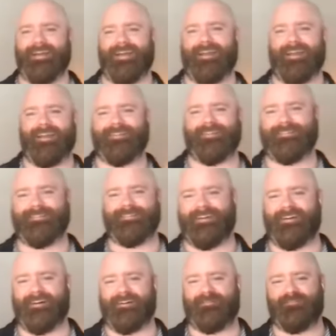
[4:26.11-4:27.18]
And
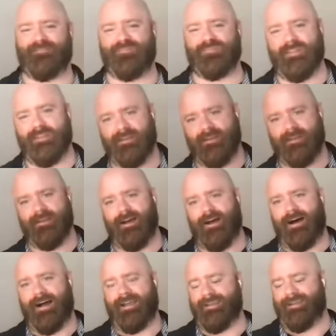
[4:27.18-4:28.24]
I
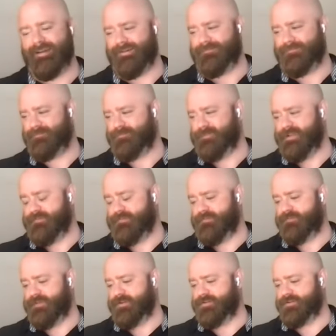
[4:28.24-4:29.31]
am a
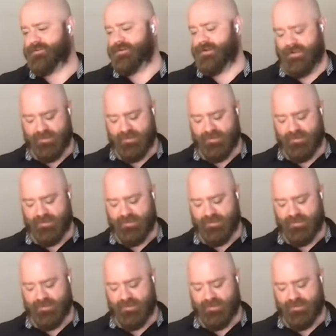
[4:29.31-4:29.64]
founder